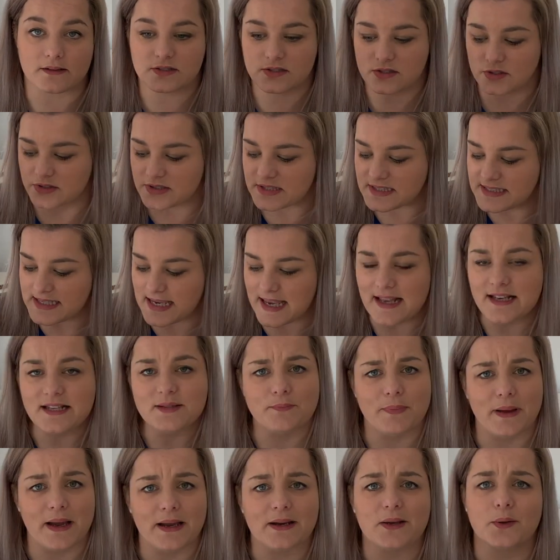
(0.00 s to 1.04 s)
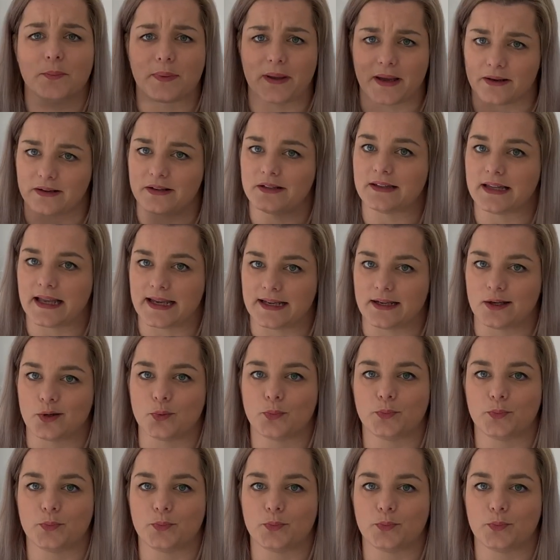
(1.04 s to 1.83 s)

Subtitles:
So sand back about a layer,